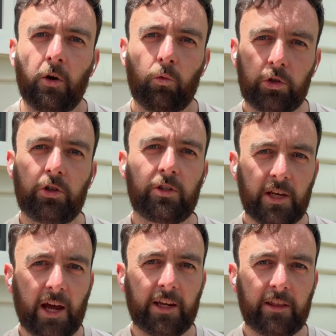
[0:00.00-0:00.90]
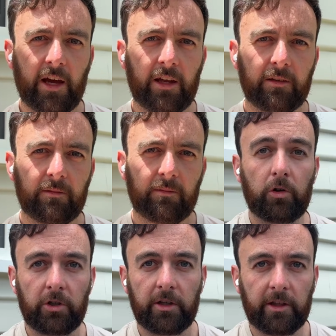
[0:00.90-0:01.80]
Would you take that? Or
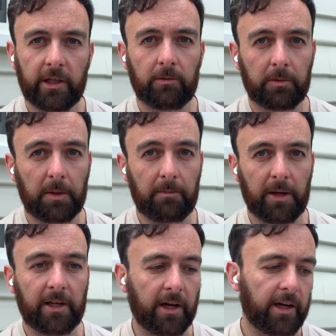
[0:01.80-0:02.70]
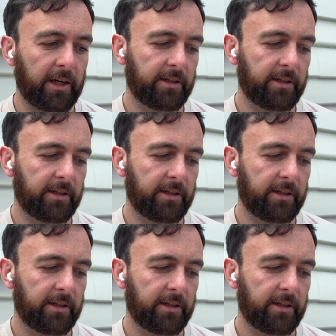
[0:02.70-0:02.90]
do you think it would be better,